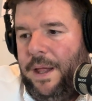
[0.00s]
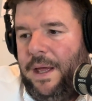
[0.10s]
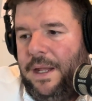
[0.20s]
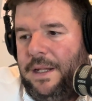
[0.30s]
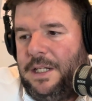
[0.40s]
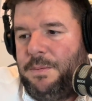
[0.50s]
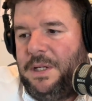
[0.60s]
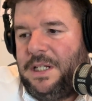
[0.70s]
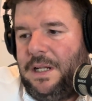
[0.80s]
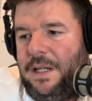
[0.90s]
and that's
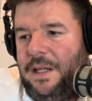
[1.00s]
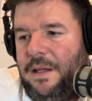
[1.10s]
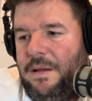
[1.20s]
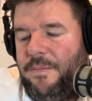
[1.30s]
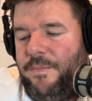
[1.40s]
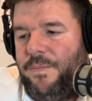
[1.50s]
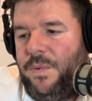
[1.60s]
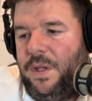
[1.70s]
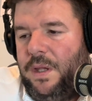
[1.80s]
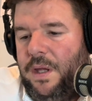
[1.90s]
basically
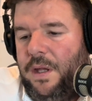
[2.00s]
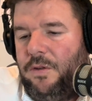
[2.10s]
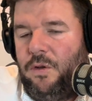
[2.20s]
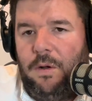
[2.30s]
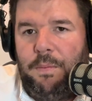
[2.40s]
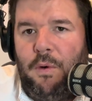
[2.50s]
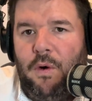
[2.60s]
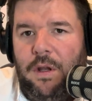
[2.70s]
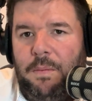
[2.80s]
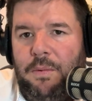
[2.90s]
to the
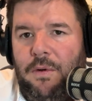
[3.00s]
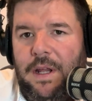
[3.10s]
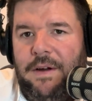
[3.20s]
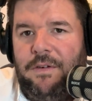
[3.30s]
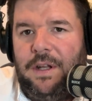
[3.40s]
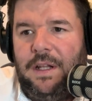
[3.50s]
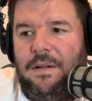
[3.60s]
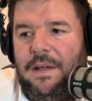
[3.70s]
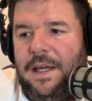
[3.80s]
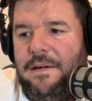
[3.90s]
point, put everything
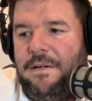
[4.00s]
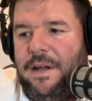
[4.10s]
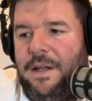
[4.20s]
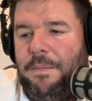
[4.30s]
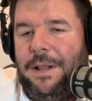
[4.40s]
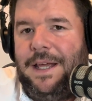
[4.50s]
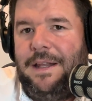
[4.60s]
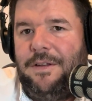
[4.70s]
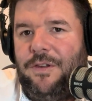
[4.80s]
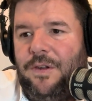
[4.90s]
together in the plan,
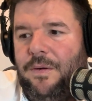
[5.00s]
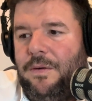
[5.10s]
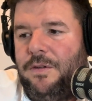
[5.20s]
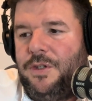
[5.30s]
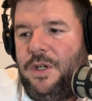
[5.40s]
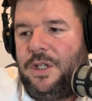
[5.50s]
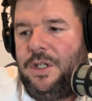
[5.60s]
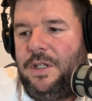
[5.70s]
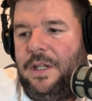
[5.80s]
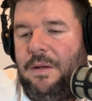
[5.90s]
so construction
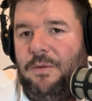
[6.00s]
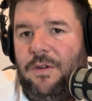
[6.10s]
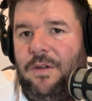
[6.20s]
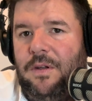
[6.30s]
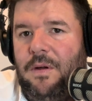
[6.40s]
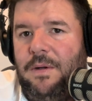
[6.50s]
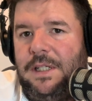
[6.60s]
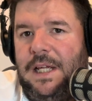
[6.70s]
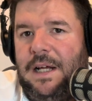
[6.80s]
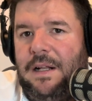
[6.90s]
teams know
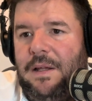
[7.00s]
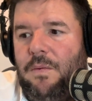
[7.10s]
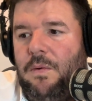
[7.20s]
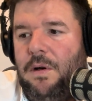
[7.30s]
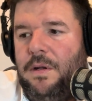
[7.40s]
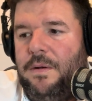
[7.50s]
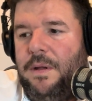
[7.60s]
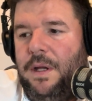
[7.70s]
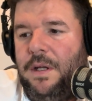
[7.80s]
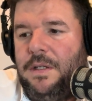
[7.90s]
exactly what
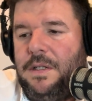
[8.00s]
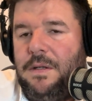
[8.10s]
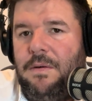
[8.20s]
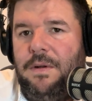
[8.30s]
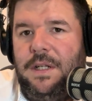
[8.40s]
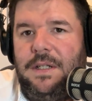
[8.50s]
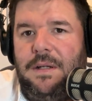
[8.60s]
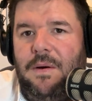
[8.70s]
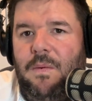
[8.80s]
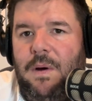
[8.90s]
stone needs to
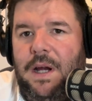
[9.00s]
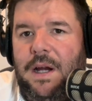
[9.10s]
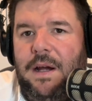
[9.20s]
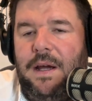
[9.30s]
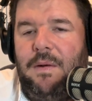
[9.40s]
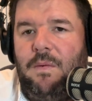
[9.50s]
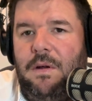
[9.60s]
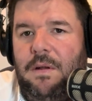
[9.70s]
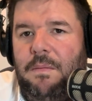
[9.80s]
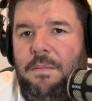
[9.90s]
go where and what
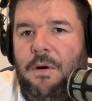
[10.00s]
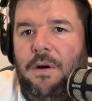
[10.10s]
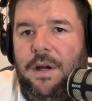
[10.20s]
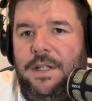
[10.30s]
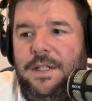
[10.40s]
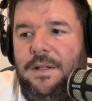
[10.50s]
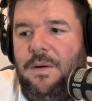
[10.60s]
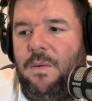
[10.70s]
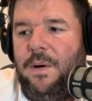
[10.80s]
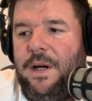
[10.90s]
bar needs to go
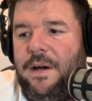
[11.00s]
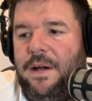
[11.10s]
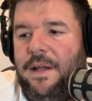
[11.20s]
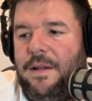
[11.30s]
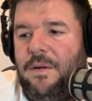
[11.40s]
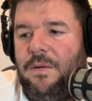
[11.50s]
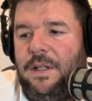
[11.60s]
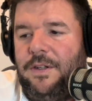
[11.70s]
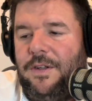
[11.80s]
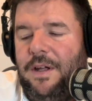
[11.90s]
where and all
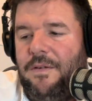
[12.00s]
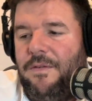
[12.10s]
that stuff.